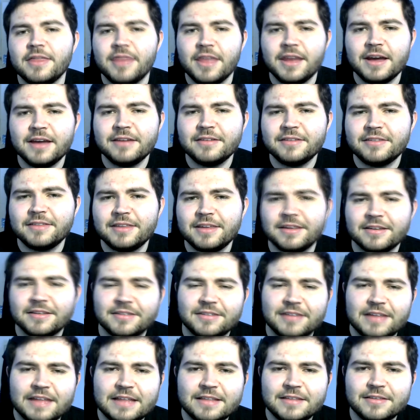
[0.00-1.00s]
That is the
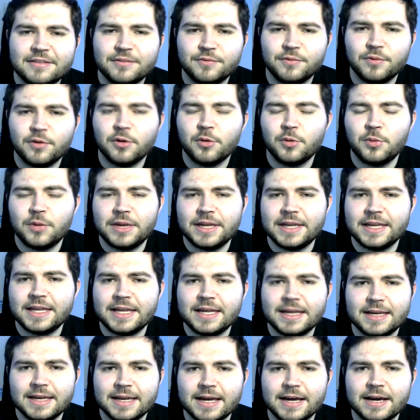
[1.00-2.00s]
extent of what we
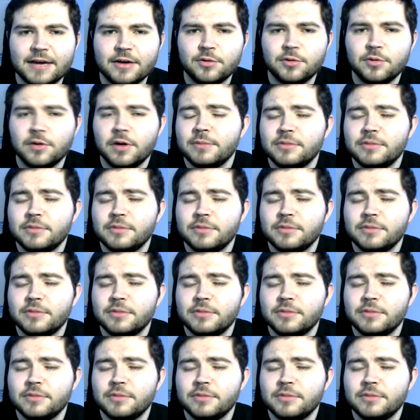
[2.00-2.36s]
need now.